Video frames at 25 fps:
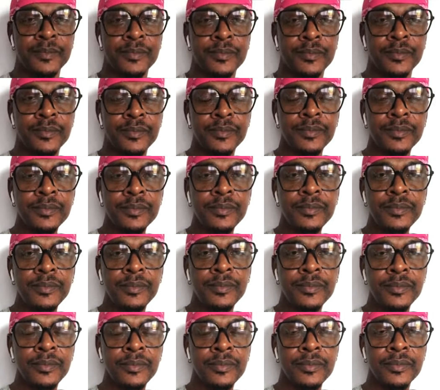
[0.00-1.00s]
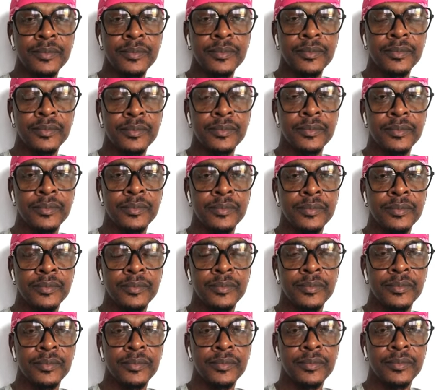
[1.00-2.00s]

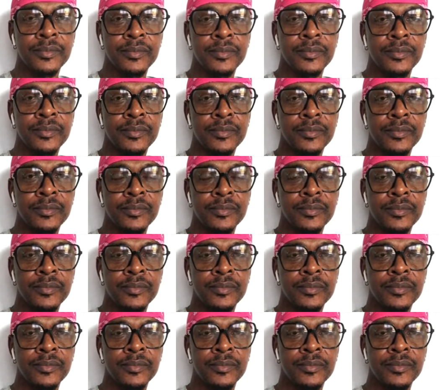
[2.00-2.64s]
(silence)